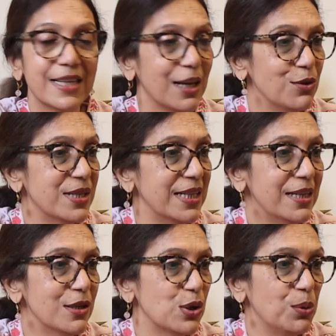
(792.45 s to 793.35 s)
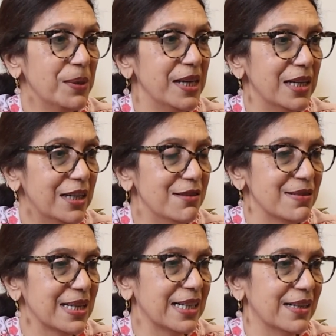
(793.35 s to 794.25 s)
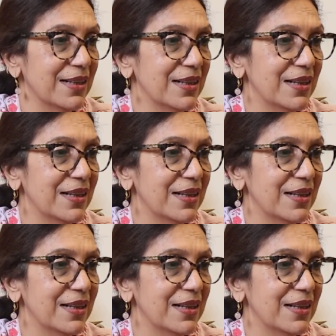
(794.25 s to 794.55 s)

Can you see there are so many nerves here?